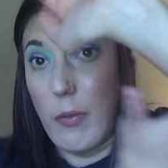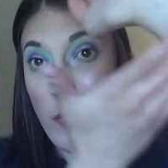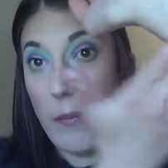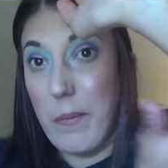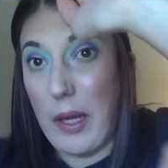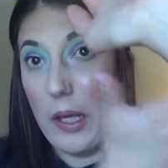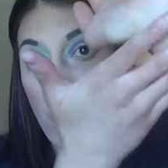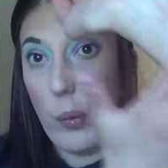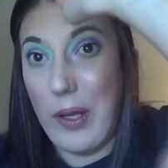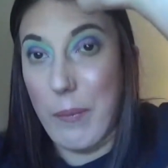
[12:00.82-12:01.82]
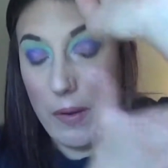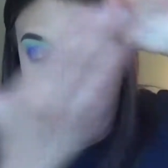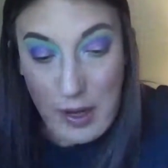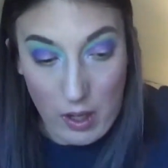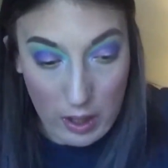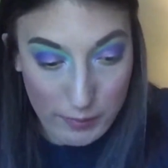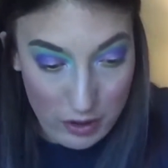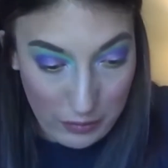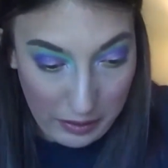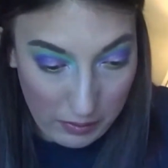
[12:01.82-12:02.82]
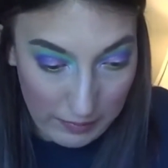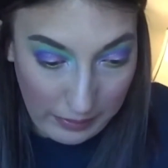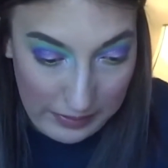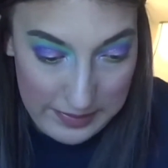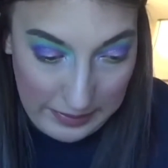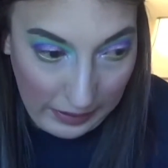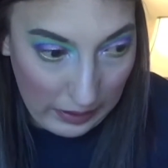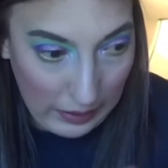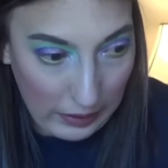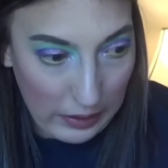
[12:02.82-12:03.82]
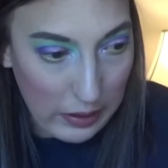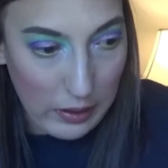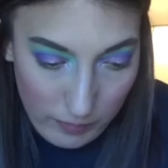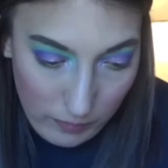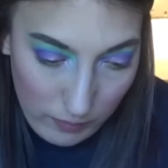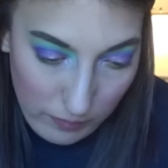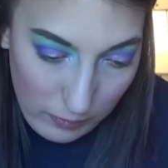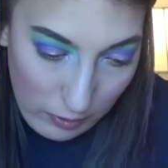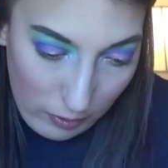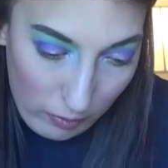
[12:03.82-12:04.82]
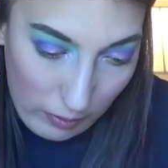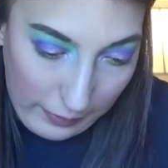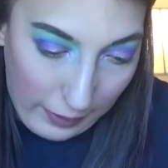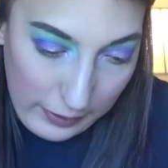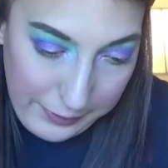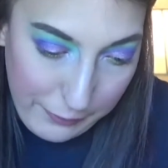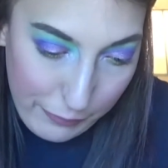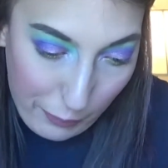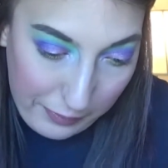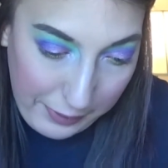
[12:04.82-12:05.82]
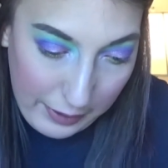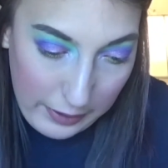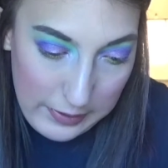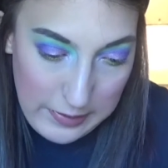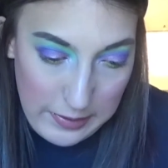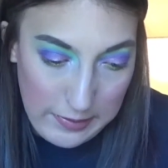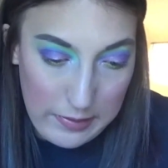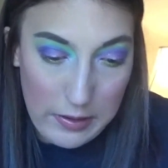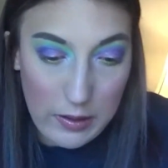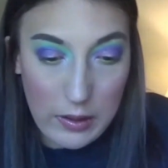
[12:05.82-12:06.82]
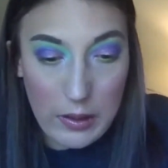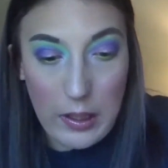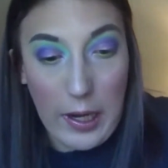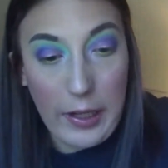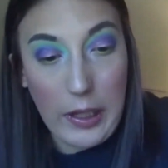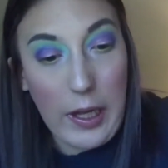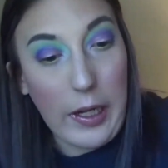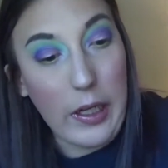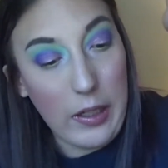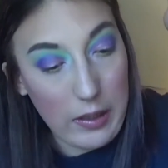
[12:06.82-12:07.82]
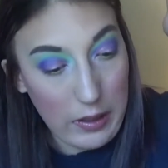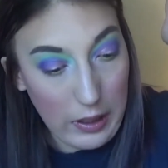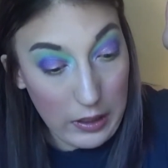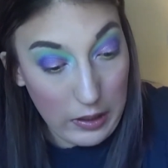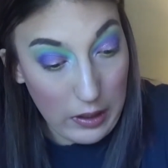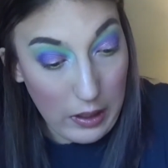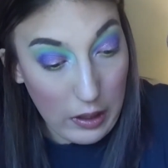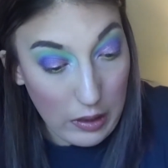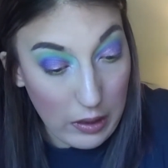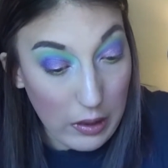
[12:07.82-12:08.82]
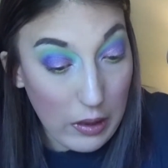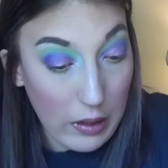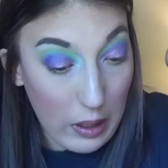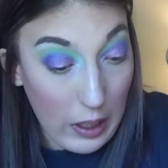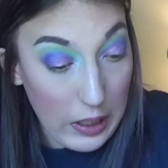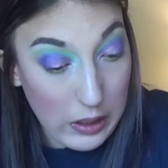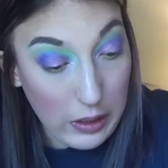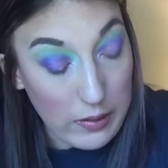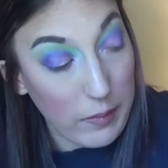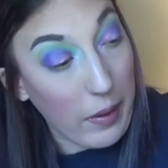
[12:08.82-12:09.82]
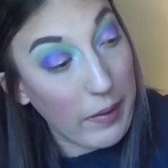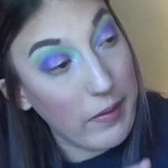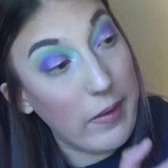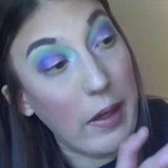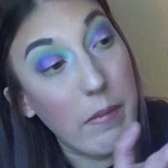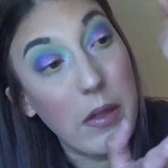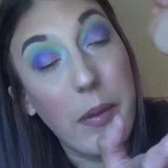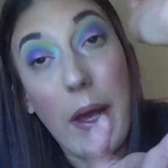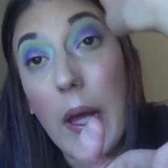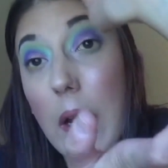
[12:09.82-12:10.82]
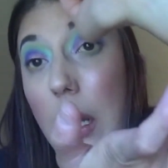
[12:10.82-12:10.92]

with a makeup wipe on my arm so we don't have any staining. So again, Euphoria is this lilac. Yeah, it looks about the same in the pan.